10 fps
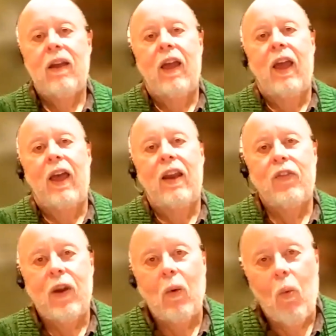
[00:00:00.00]
And
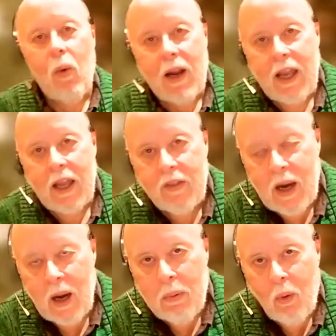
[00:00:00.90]
if they're working at
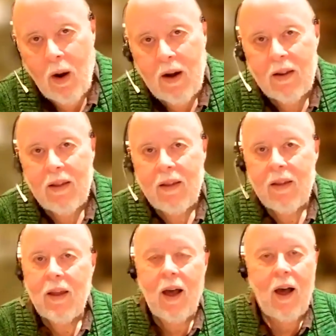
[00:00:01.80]
the airport,
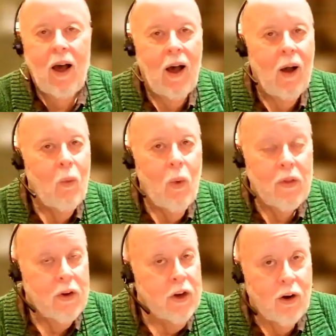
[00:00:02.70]
uh,
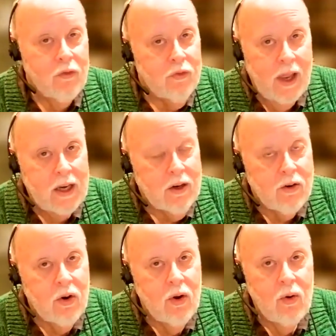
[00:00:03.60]
whether you're a flight
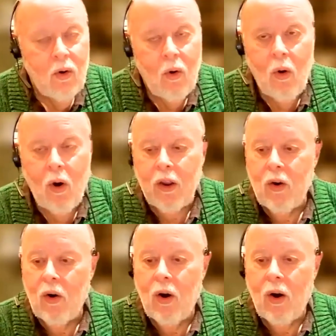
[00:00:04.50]
crew or
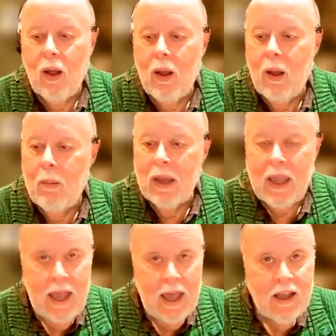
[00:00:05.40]
you're a
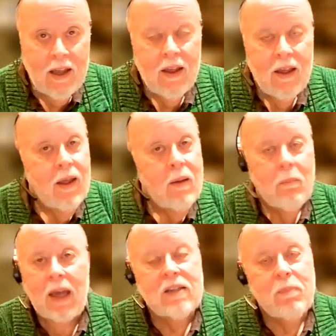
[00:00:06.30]
mechanic,
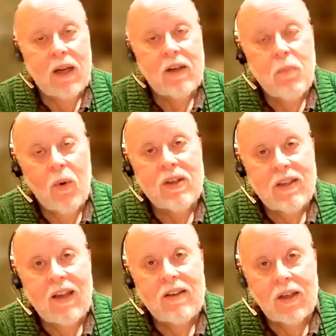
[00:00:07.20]
makes much more
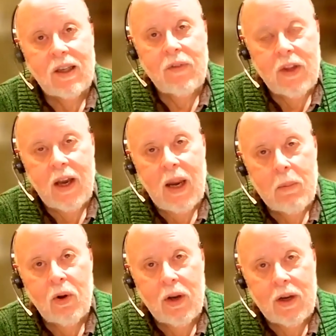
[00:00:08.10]
sense to live in the
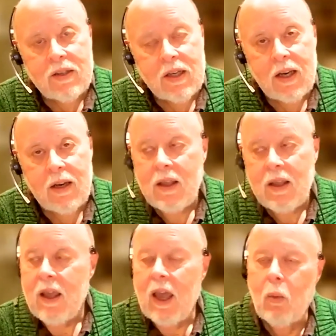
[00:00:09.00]
neighborhood, doesn't it?
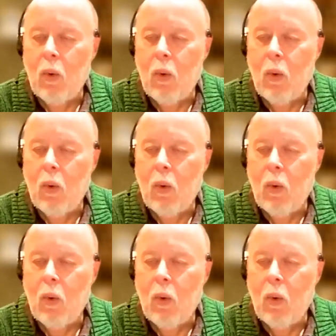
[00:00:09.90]
And